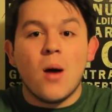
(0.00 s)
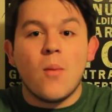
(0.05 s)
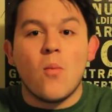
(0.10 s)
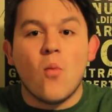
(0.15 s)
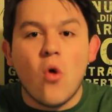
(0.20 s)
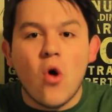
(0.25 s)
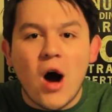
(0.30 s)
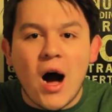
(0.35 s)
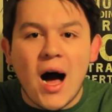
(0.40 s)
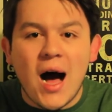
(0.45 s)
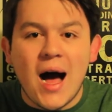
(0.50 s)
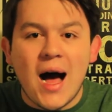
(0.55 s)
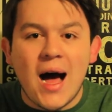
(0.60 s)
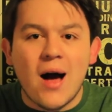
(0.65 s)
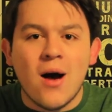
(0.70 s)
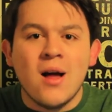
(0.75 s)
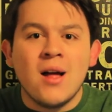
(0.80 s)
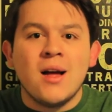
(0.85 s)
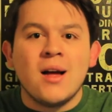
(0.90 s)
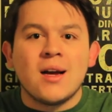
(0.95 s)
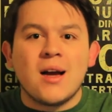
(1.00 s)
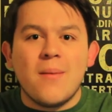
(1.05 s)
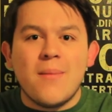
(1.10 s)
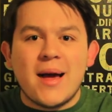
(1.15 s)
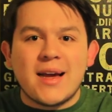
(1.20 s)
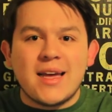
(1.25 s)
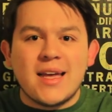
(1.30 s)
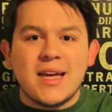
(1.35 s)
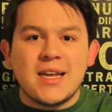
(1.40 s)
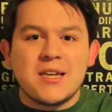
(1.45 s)
Mwah! Come
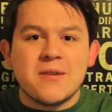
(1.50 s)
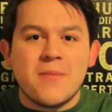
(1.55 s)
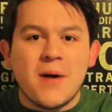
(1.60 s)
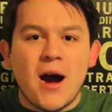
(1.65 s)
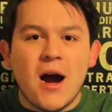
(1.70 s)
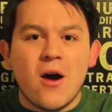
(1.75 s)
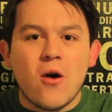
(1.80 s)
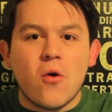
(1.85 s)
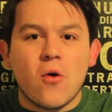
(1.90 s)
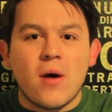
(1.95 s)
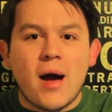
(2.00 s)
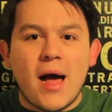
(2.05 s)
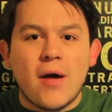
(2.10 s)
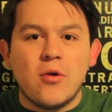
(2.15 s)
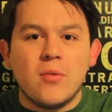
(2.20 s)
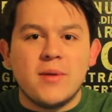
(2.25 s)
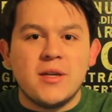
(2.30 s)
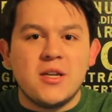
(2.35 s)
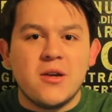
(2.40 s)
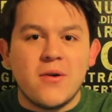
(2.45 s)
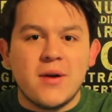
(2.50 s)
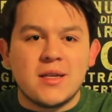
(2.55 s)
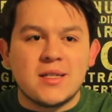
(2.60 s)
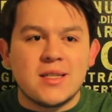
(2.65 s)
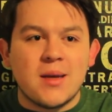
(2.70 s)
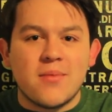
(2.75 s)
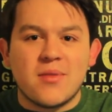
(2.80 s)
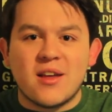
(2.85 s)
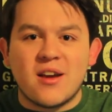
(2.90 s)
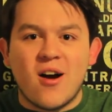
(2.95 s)
back again tomorrow where I will be doing
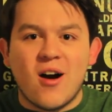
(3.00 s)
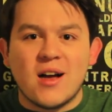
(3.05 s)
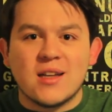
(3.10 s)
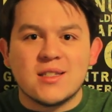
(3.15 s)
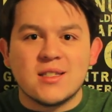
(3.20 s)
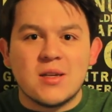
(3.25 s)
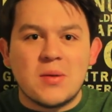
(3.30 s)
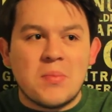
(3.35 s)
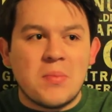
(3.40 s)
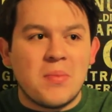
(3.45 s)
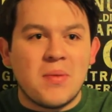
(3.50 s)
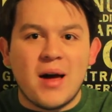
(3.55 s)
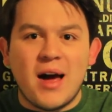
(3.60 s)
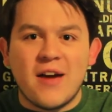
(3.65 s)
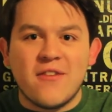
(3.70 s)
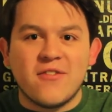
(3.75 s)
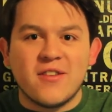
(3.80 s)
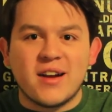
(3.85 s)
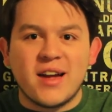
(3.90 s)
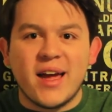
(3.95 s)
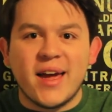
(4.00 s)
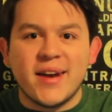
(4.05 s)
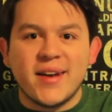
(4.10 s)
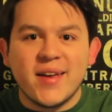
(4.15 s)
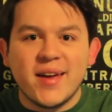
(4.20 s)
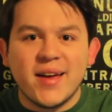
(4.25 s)
something awesome. I forget.